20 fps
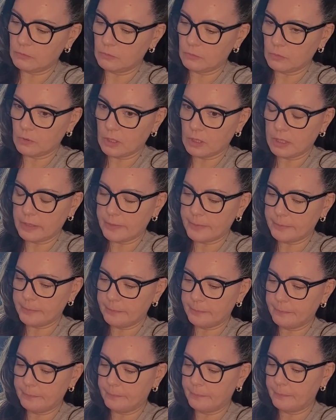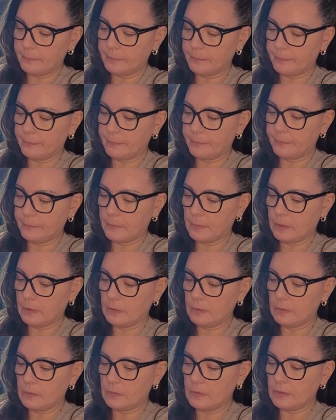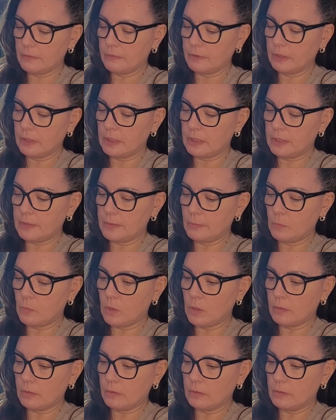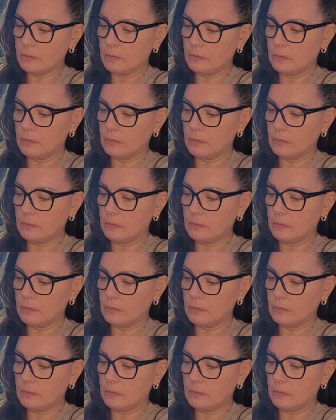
dry. Definitely needs water.